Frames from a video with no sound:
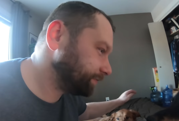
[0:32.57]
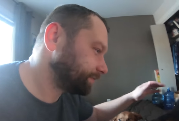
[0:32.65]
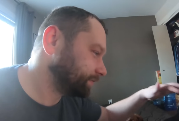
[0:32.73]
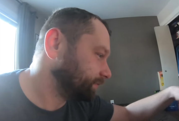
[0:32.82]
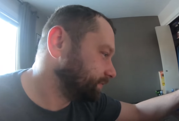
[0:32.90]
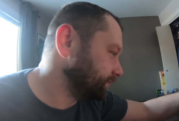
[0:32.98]

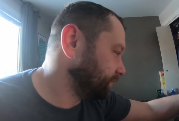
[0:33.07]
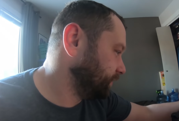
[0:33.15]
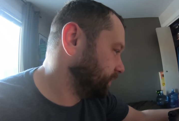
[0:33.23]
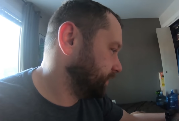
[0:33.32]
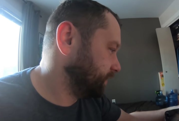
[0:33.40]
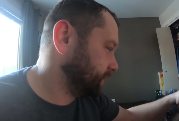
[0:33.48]

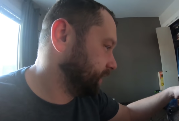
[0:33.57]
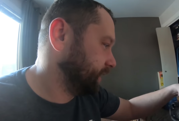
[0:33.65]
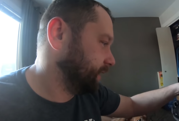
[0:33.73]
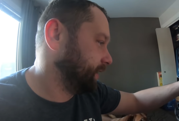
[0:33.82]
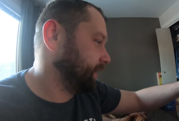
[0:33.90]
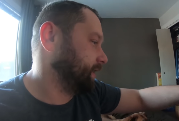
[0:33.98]

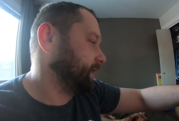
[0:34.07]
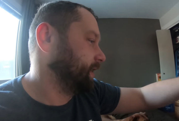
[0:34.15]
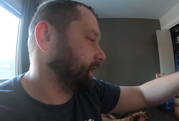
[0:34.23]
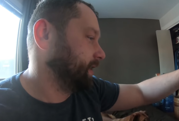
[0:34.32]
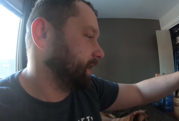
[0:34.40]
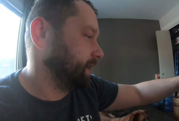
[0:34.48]

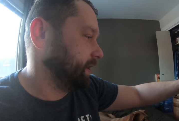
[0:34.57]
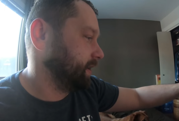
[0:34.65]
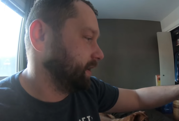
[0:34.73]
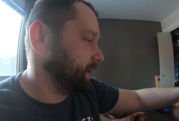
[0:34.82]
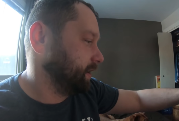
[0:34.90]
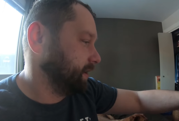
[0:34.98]

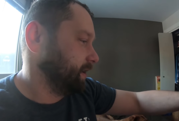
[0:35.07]
No one is speaking in this clip.